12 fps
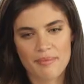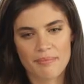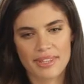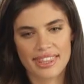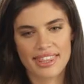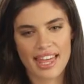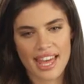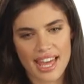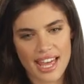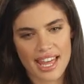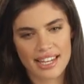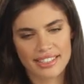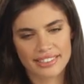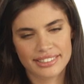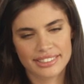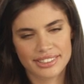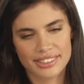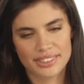but then,
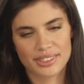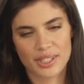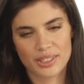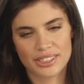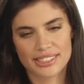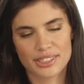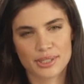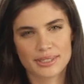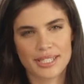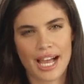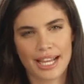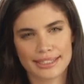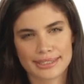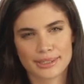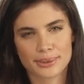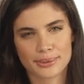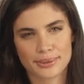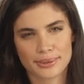you know, you just go to high
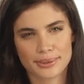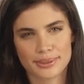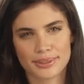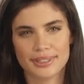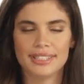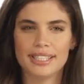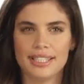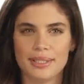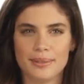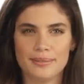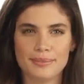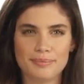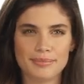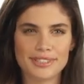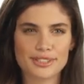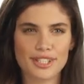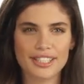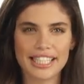school, you
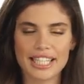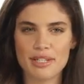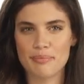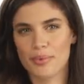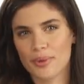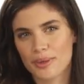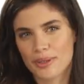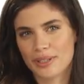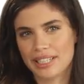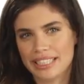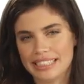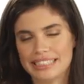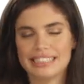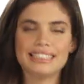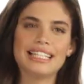start liking boys,